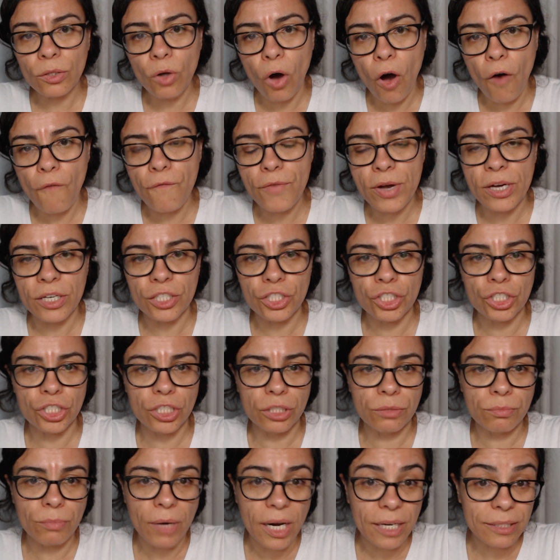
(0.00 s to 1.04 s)
of
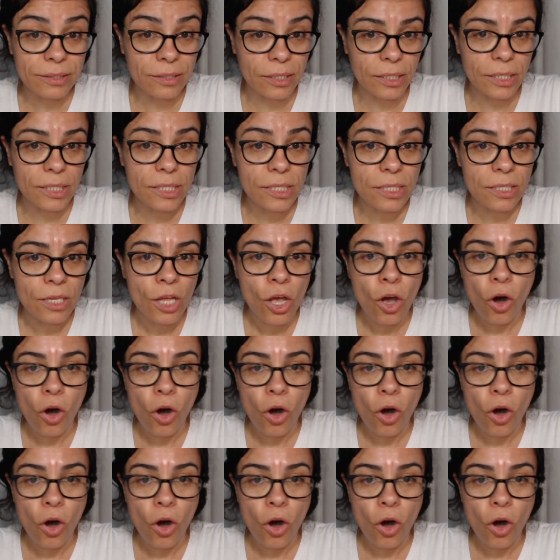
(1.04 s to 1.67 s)
Christian martyrs